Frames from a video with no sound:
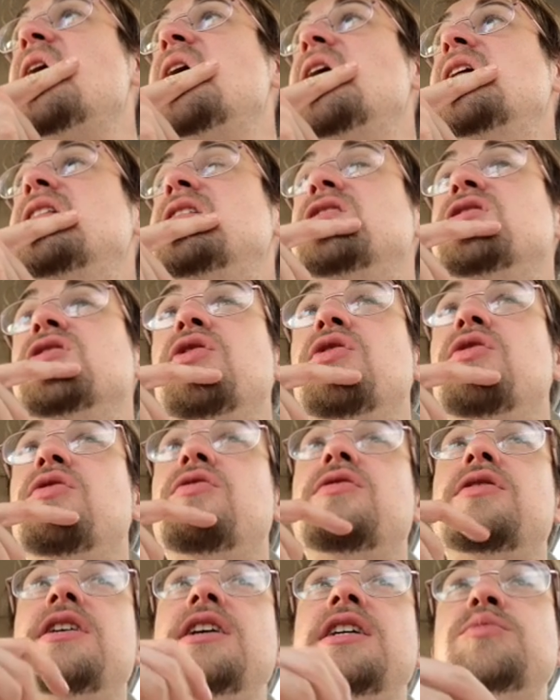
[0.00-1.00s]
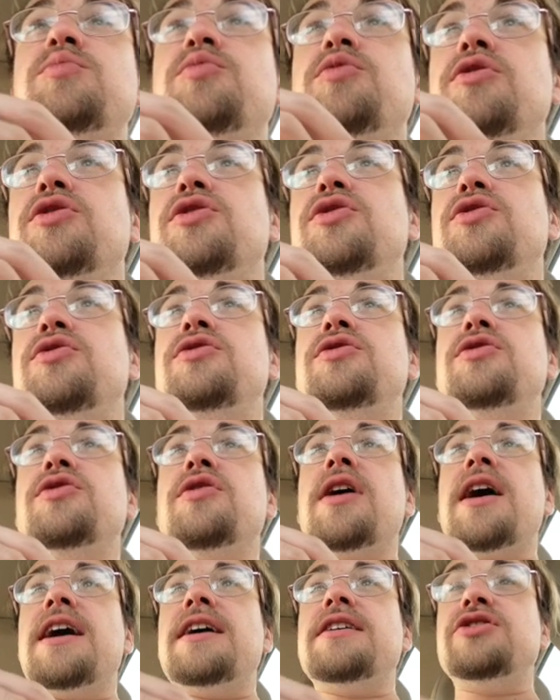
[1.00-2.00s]
And so each
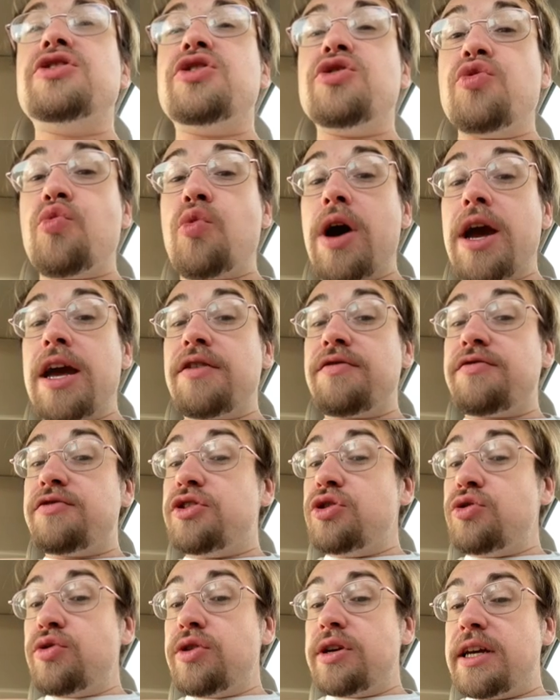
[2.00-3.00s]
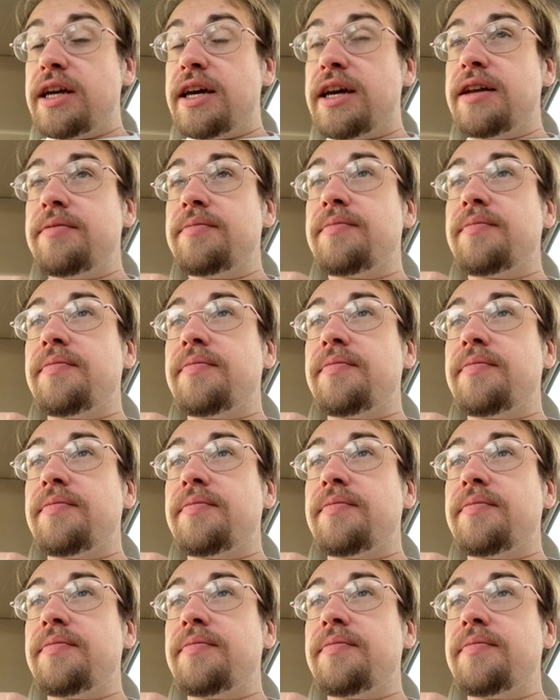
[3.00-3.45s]
producer has their way of doing it.